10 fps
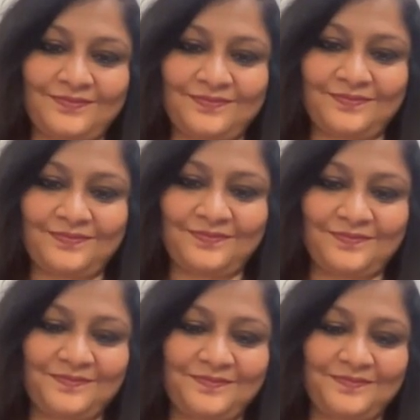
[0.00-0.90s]

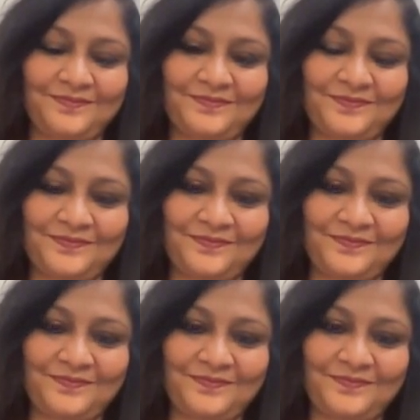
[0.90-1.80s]

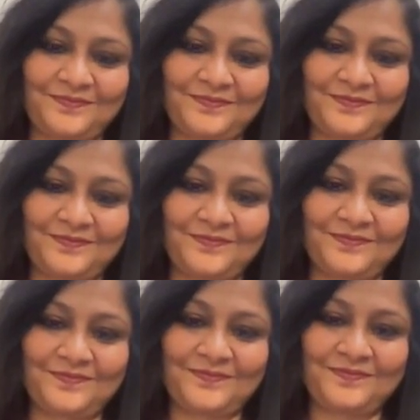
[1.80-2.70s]

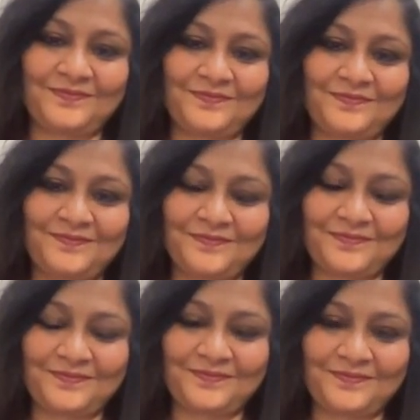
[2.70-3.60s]

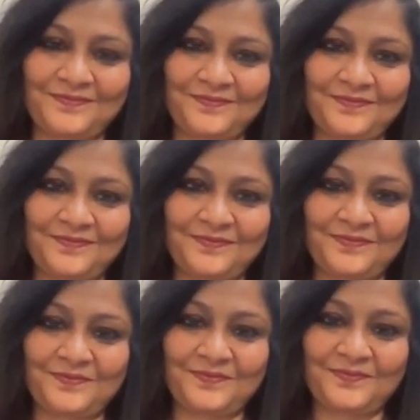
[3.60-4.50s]

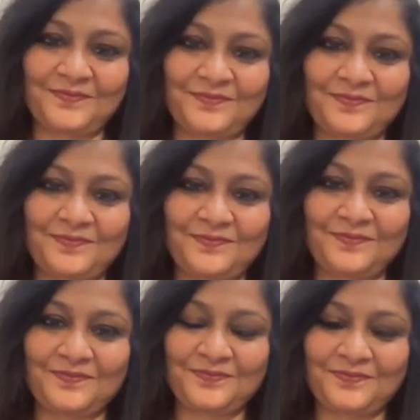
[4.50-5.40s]

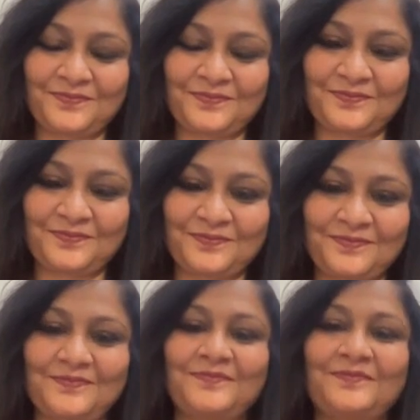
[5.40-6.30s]

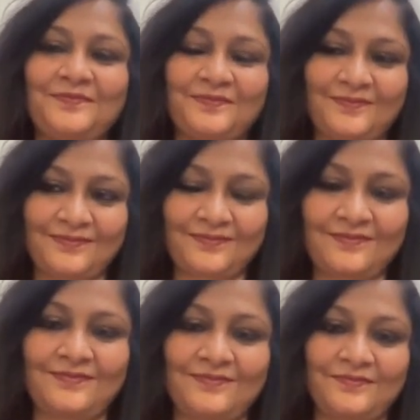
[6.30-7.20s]

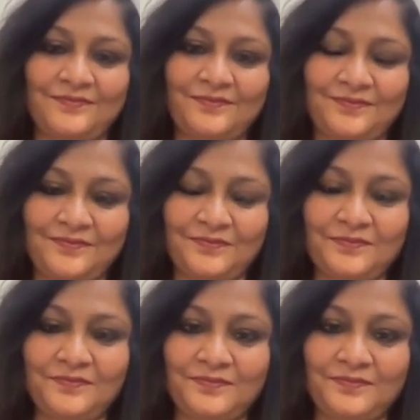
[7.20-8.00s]
The person shown says nothing.